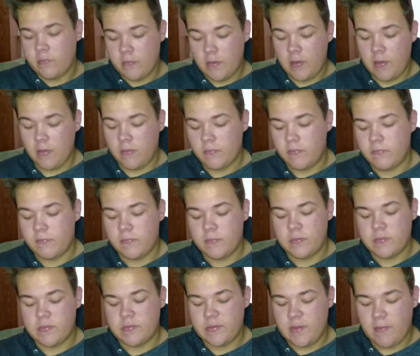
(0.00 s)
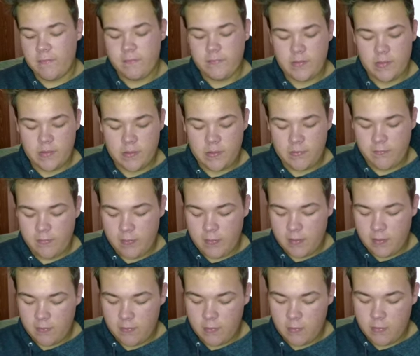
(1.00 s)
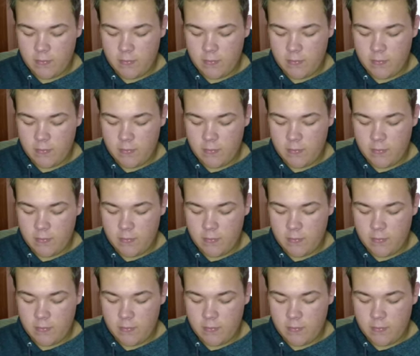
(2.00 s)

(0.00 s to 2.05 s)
help with safety and everything,